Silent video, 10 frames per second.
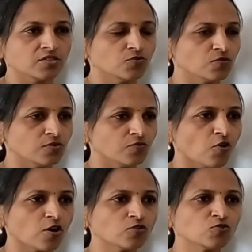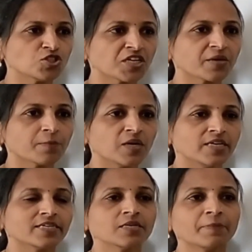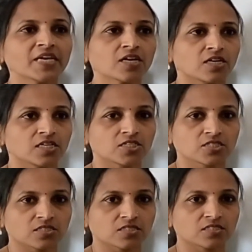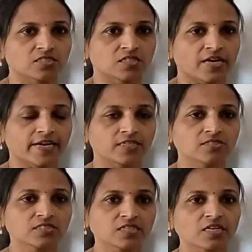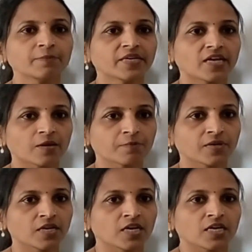you want to check multiple conditions at the same time,